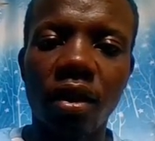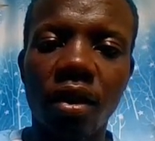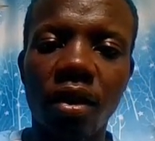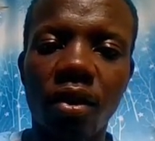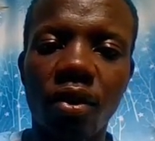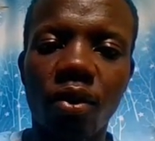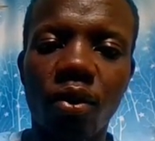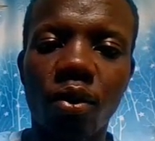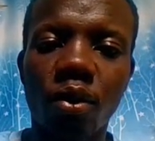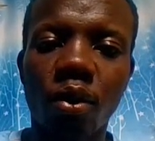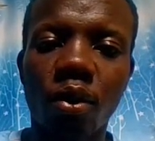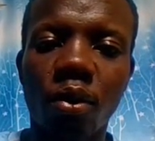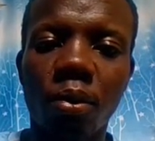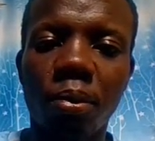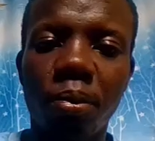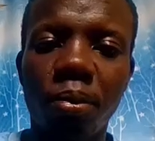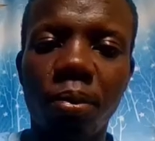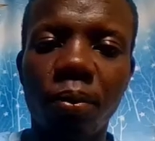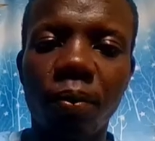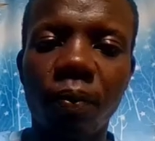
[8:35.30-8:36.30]
So
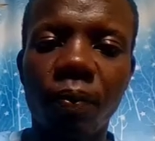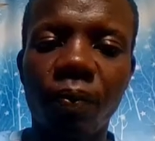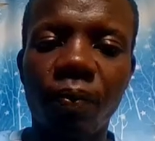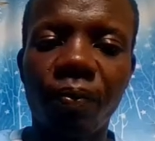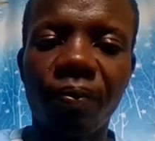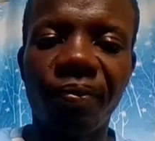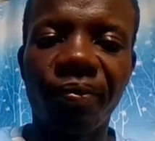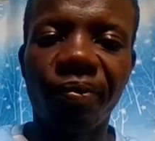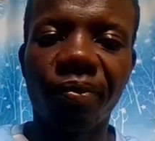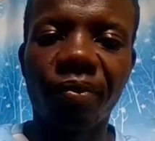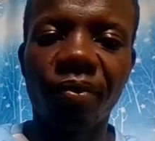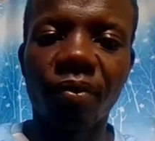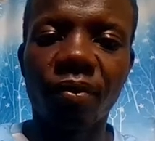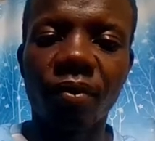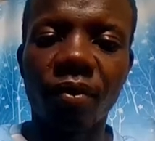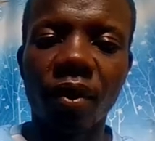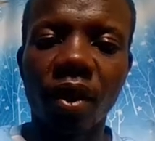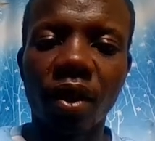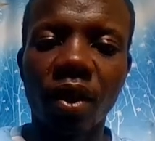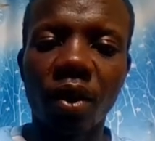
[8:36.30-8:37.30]

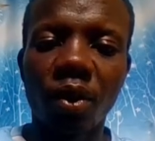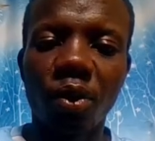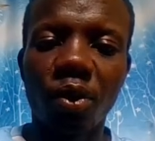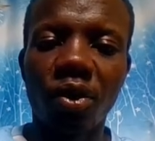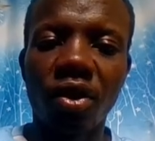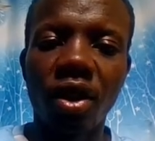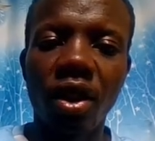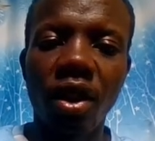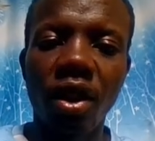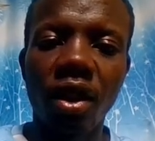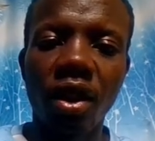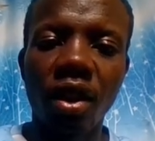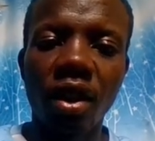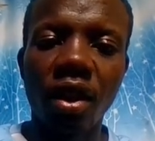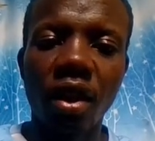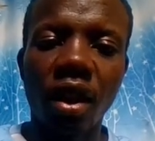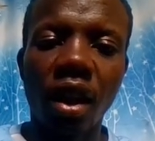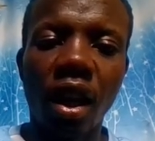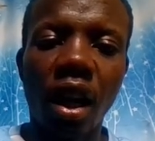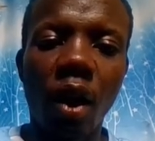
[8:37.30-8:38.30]
you see,
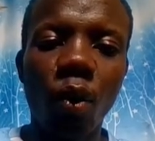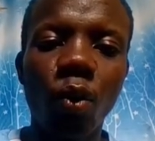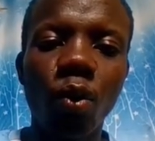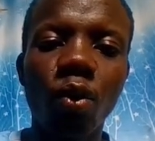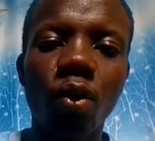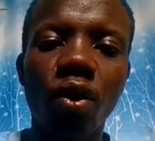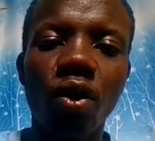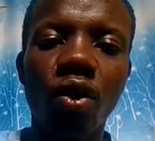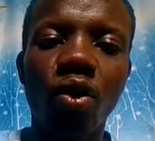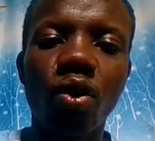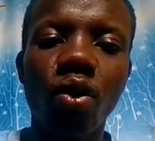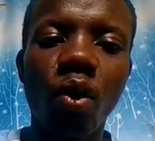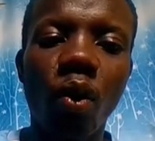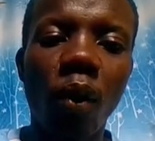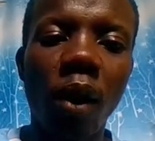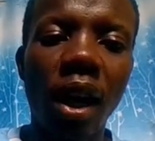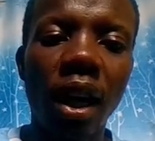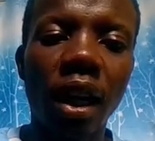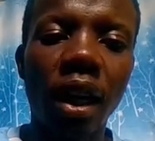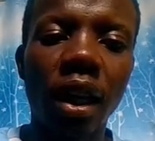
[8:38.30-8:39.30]
how is your
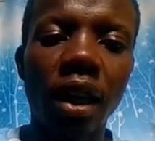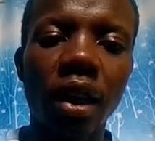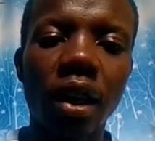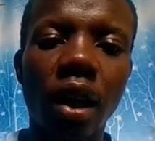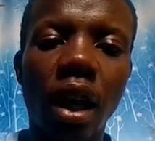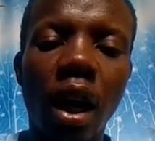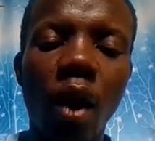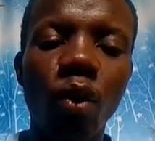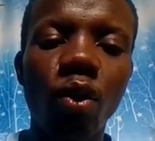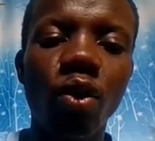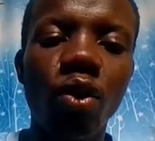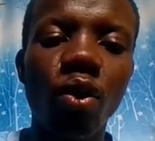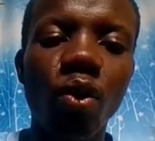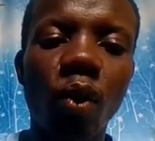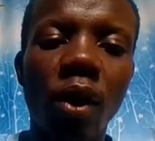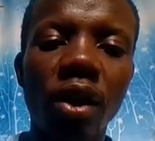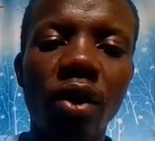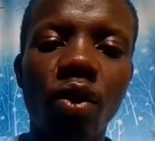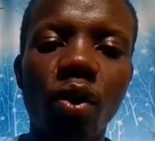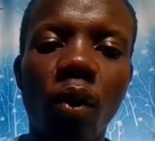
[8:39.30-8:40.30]
work, how do you
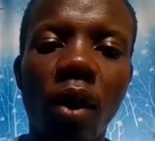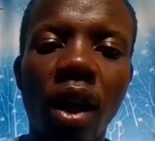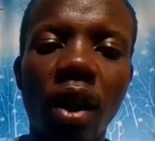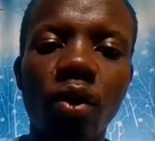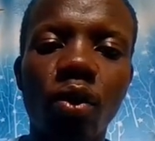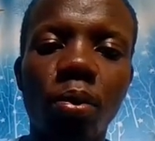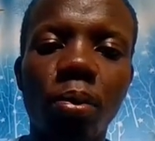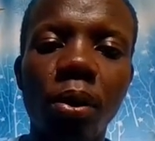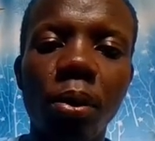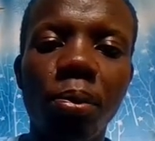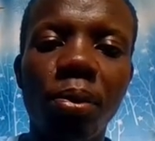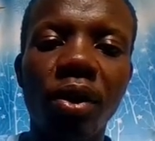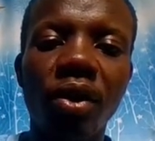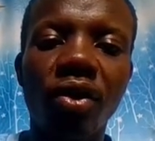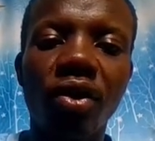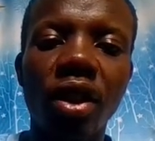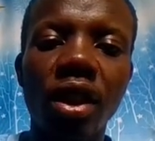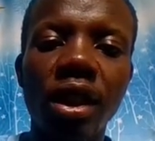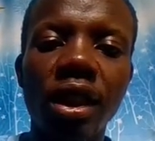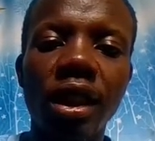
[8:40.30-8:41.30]
want your work to be
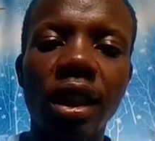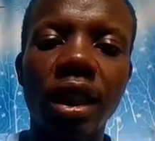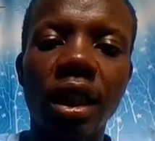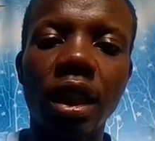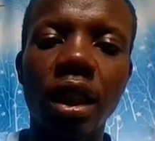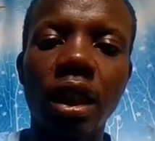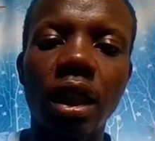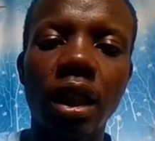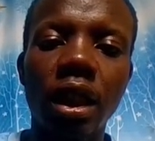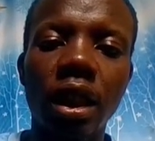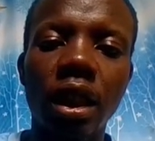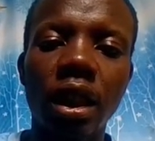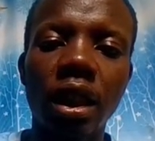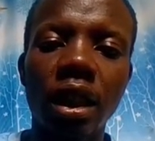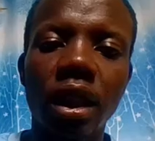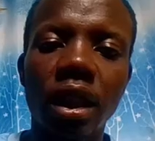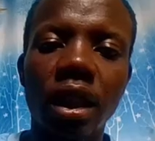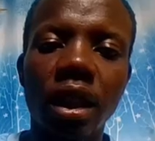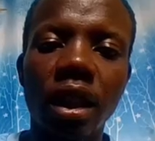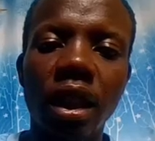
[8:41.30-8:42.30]
presented?
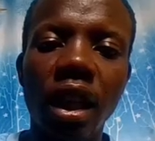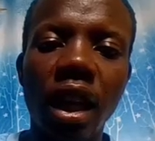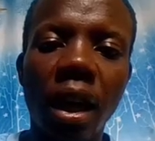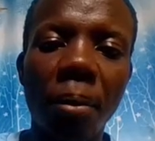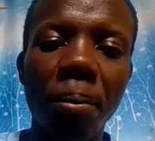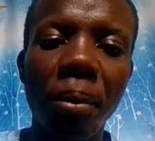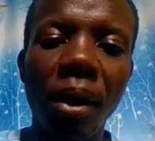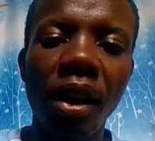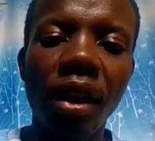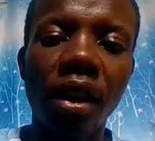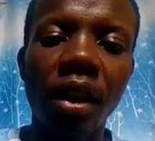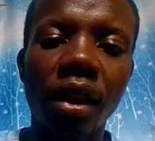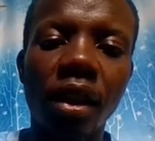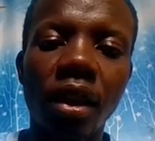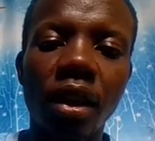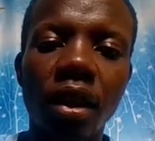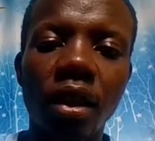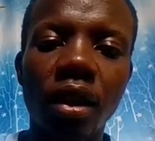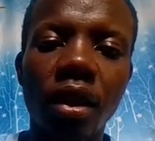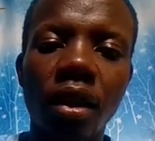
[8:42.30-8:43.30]
There are many.
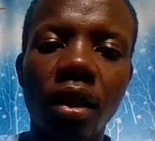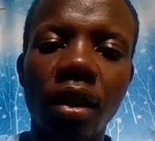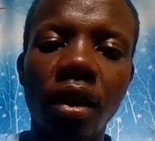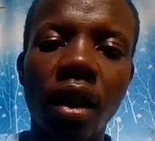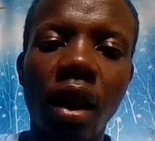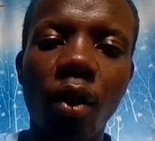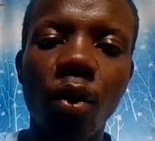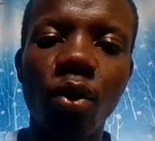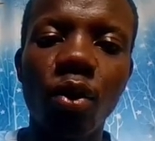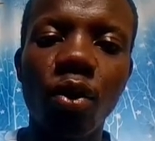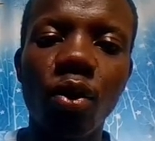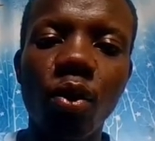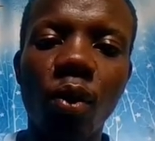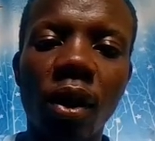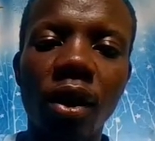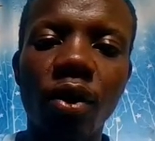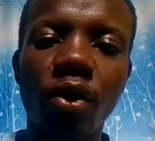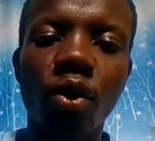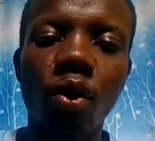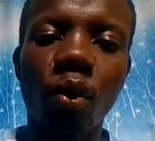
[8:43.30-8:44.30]
How do you
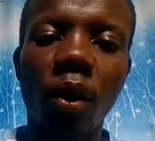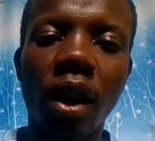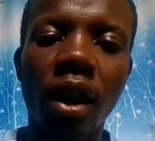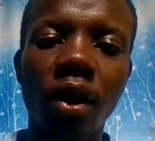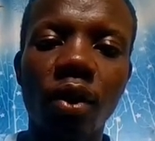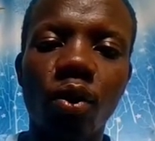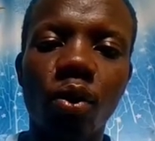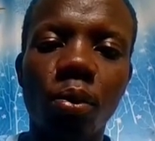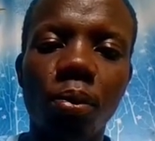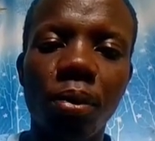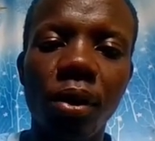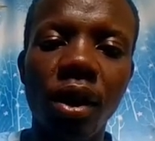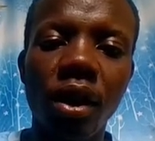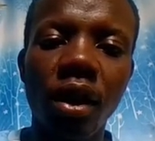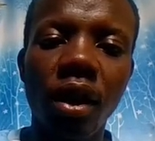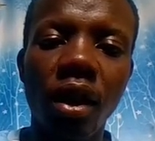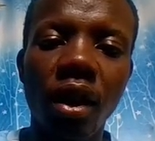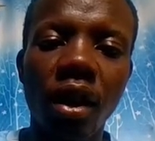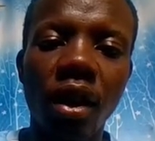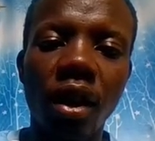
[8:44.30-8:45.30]
want your work to be
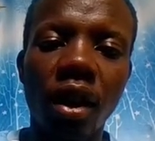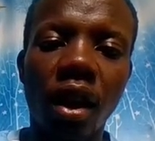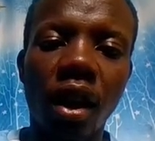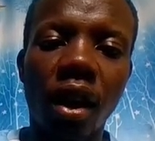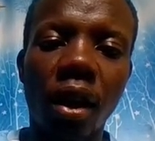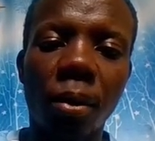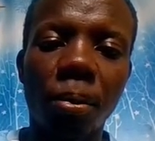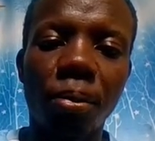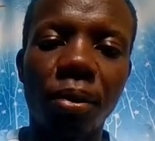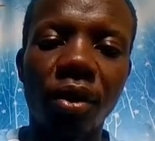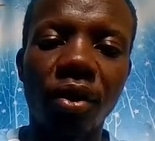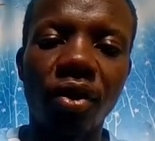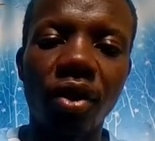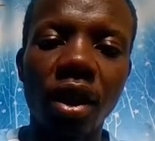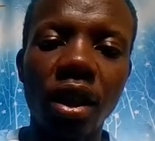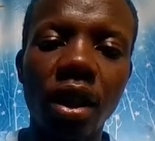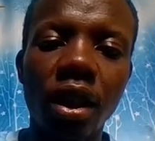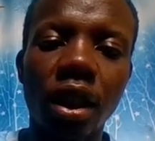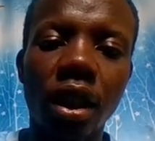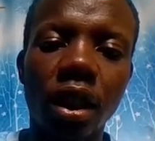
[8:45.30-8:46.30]

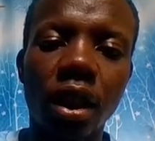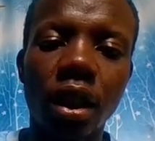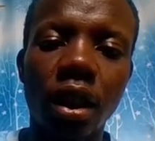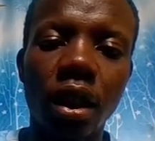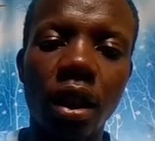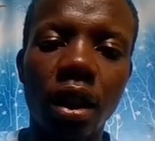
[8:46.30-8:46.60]
presented?